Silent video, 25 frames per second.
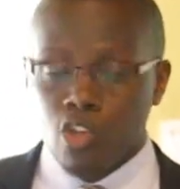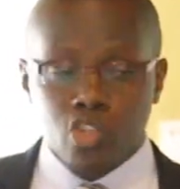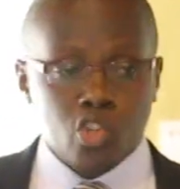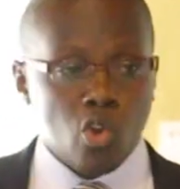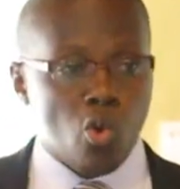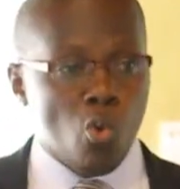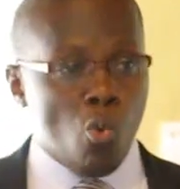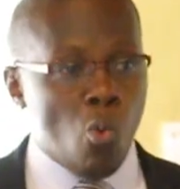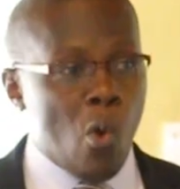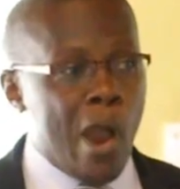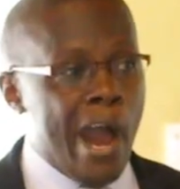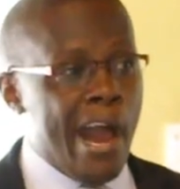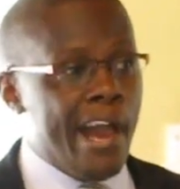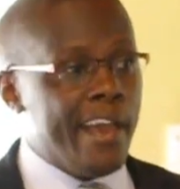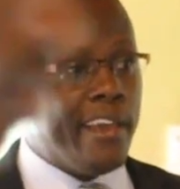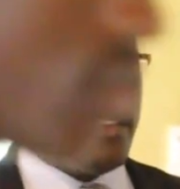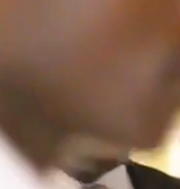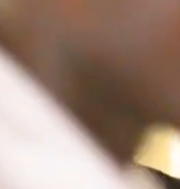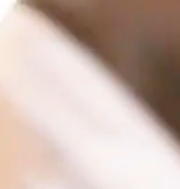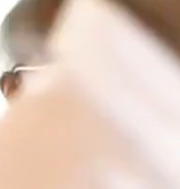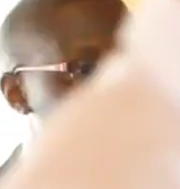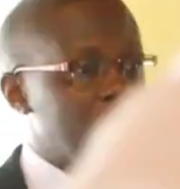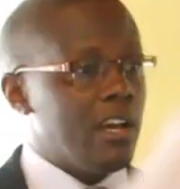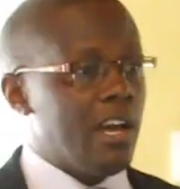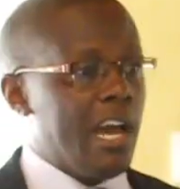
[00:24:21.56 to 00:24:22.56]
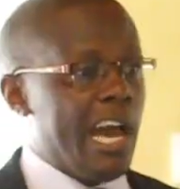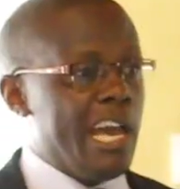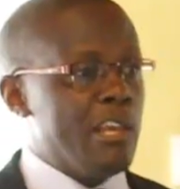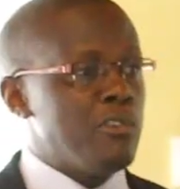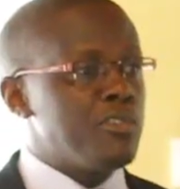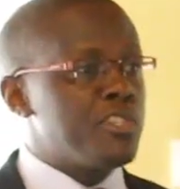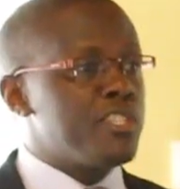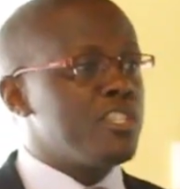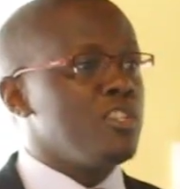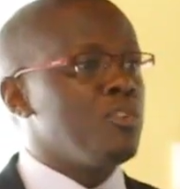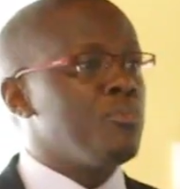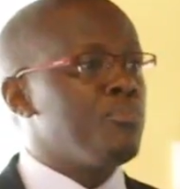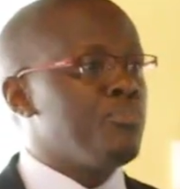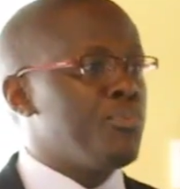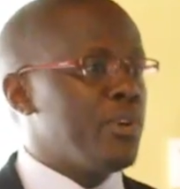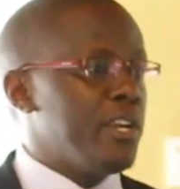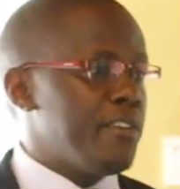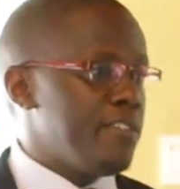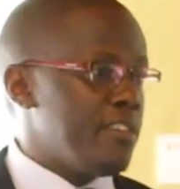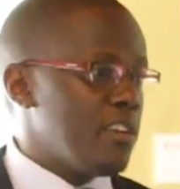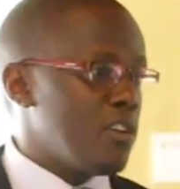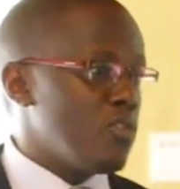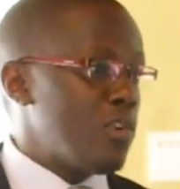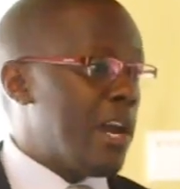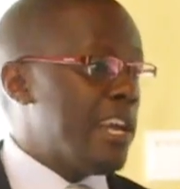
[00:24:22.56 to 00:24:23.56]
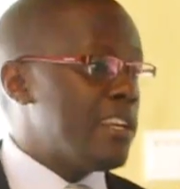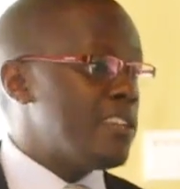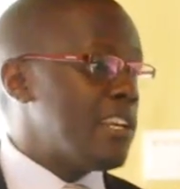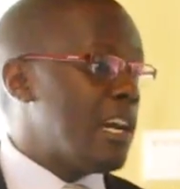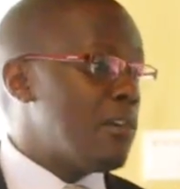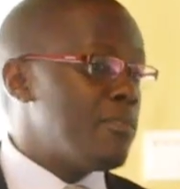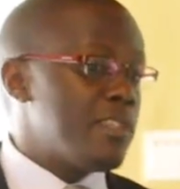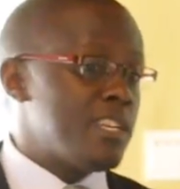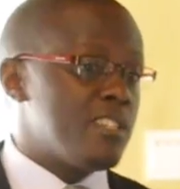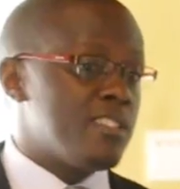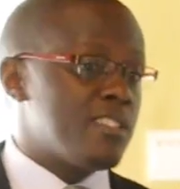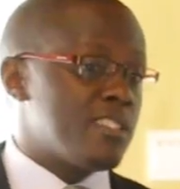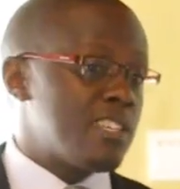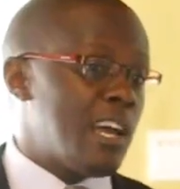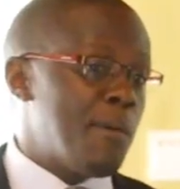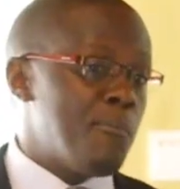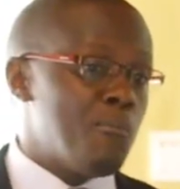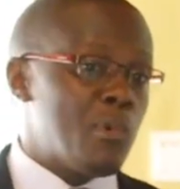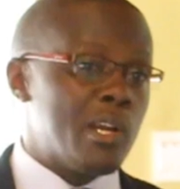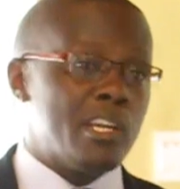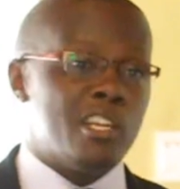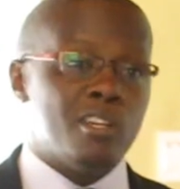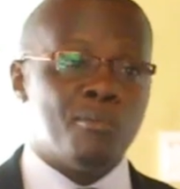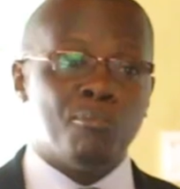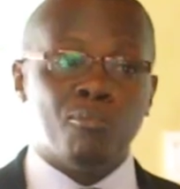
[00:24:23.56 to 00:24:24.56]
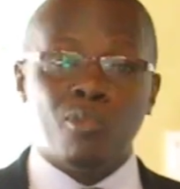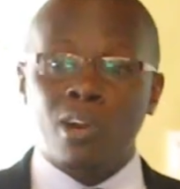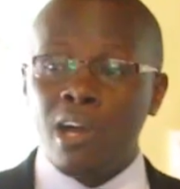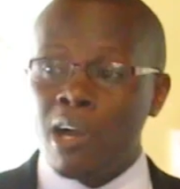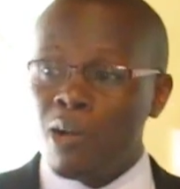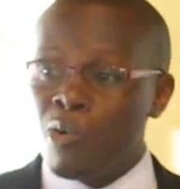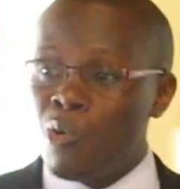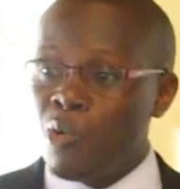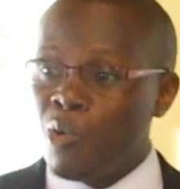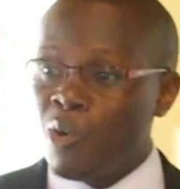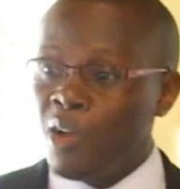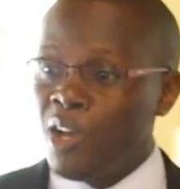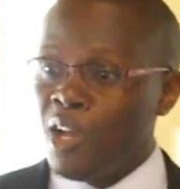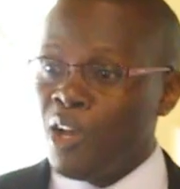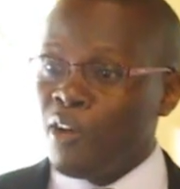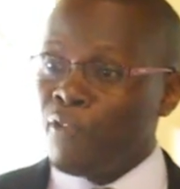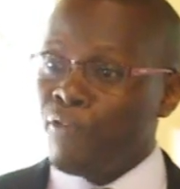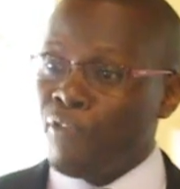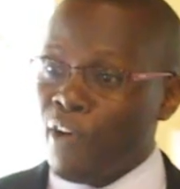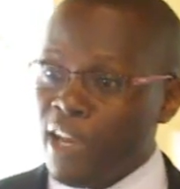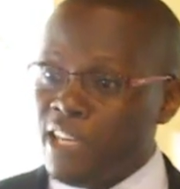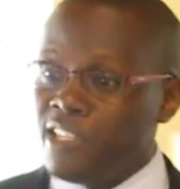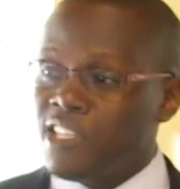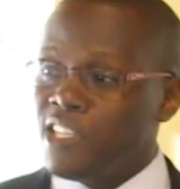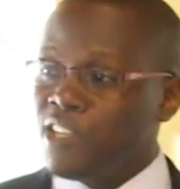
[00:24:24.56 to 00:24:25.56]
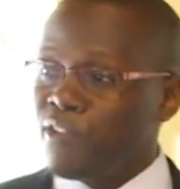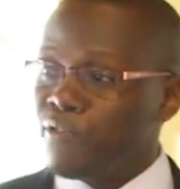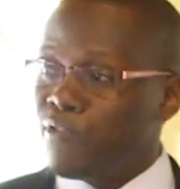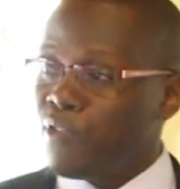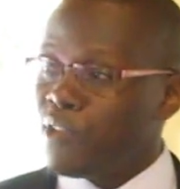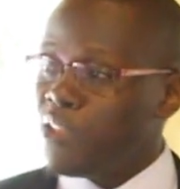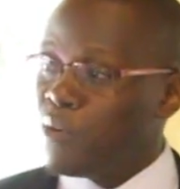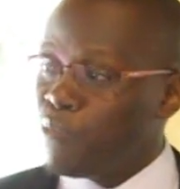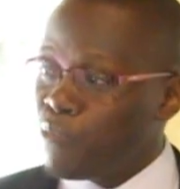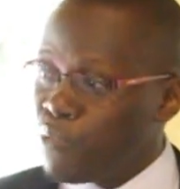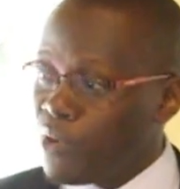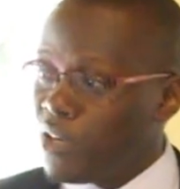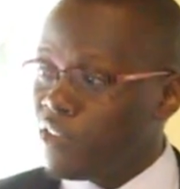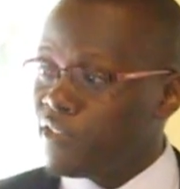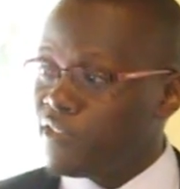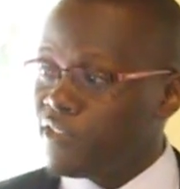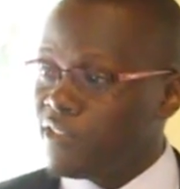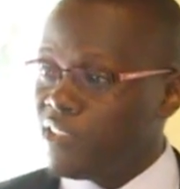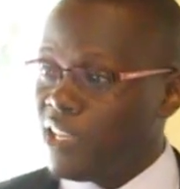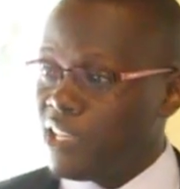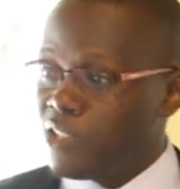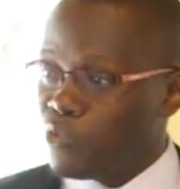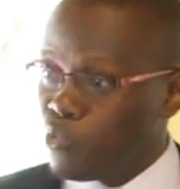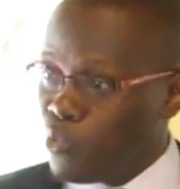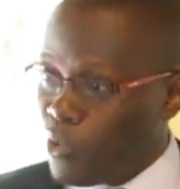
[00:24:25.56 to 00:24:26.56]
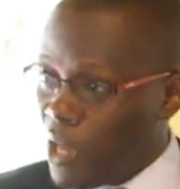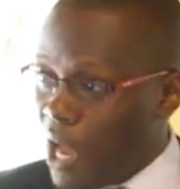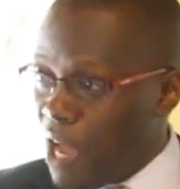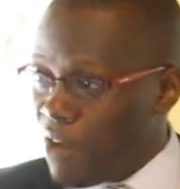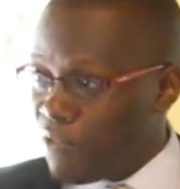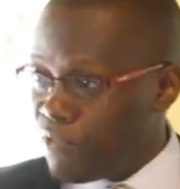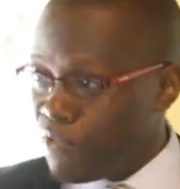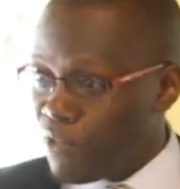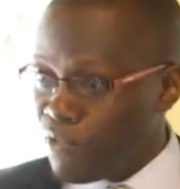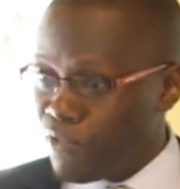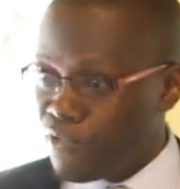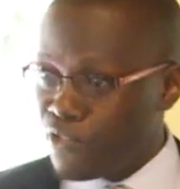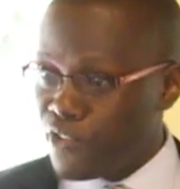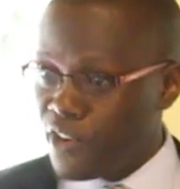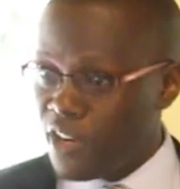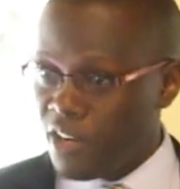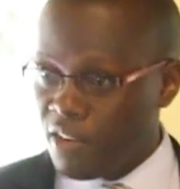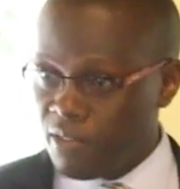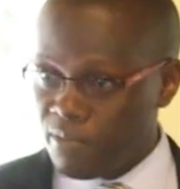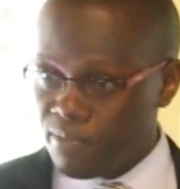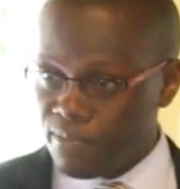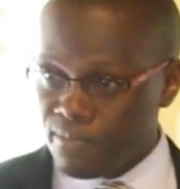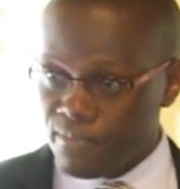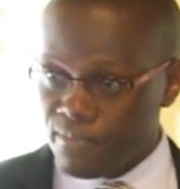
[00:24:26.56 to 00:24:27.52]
So why are you still breathing? Right now there is someone in Mulago fighting for the breath that we have for free.